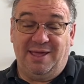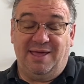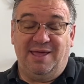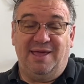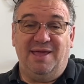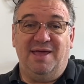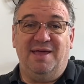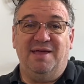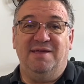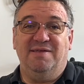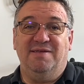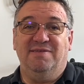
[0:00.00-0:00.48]

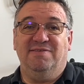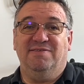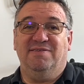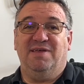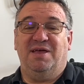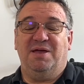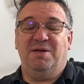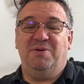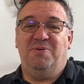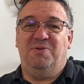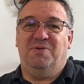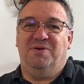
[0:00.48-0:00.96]
as
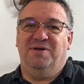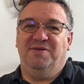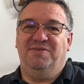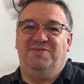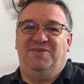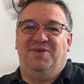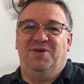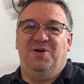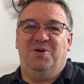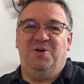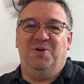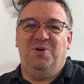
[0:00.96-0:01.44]
I was
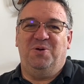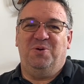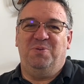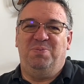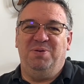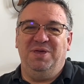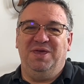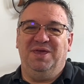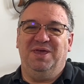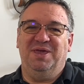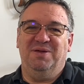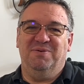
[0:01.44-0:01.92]

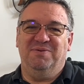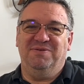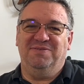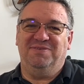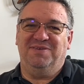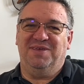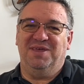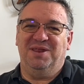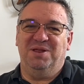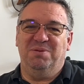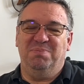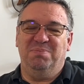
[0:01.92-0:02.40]
hoping it was
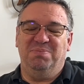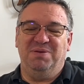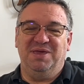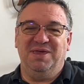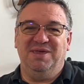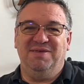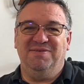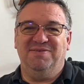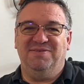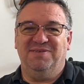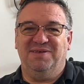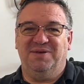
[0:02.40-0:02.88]
going to
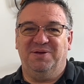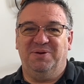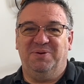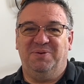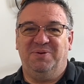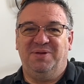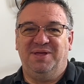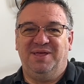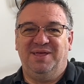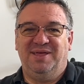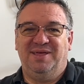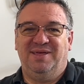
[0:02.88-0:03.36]
be. So
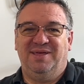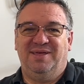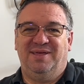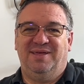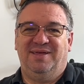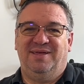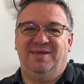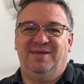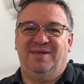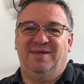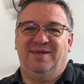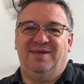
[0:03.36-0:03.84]

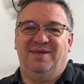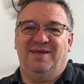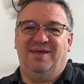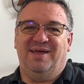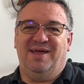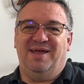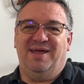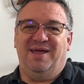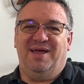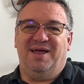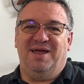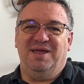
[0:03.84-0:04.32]

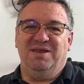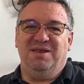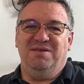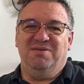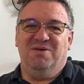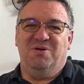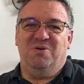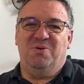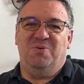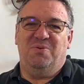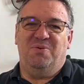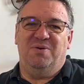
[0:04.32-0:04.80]
I
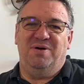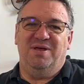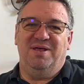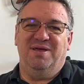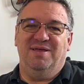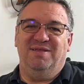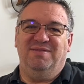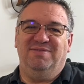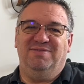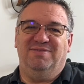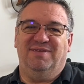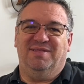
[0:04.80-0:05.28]
don't want
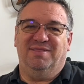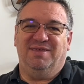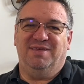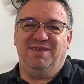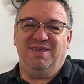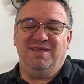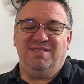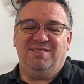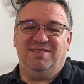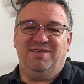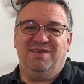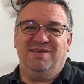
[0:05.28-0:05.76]
to
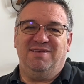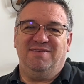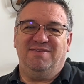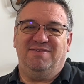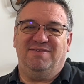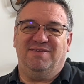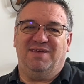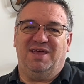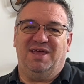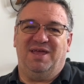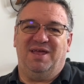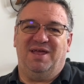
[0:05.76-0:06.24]
delete
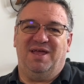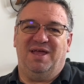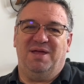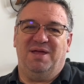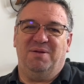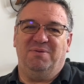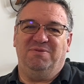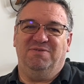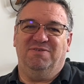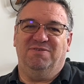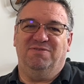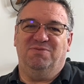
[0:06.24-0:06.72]
this. I
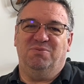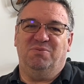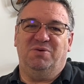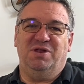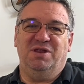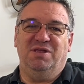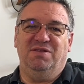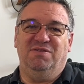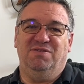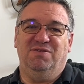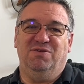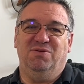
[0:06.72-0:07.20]
just want
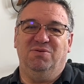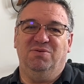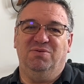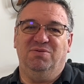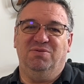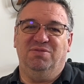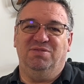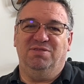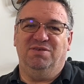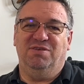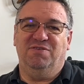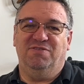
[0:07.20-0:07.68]
to
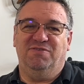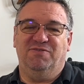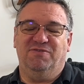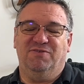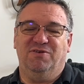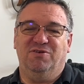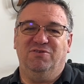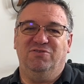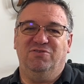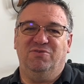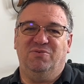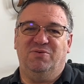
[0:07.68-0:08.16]
do these
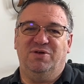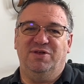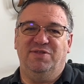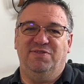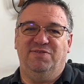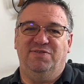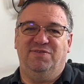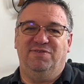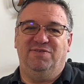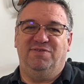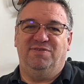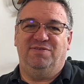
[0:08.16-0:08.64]
first
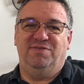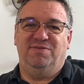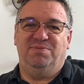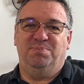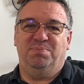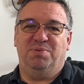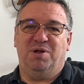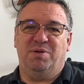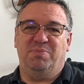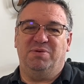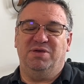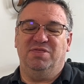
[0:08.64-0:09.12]
ones,
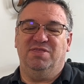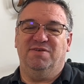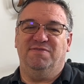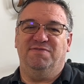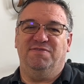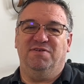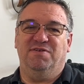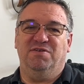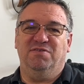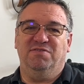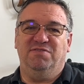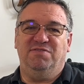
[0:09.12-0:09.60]
probably the
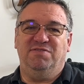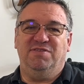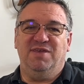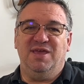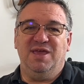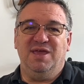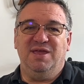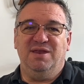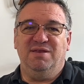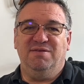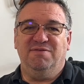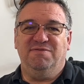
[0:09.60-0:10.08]
first
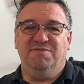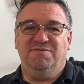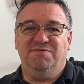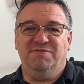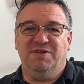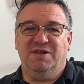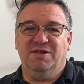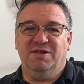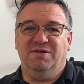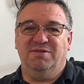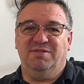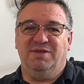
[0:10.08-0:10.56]
10,
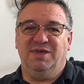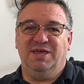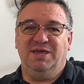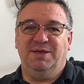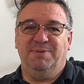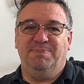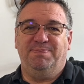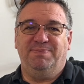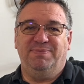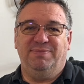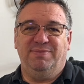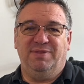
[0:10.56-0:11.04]
fairly
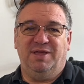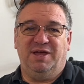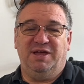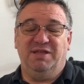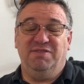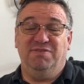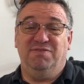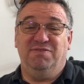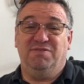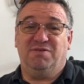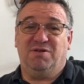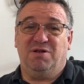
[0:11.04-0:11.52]

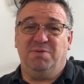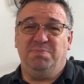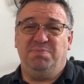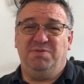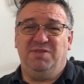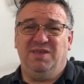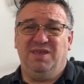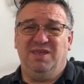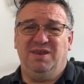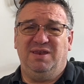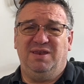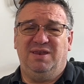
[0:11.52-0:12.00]

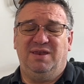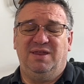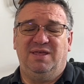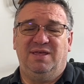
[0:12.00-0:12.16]
unscripted.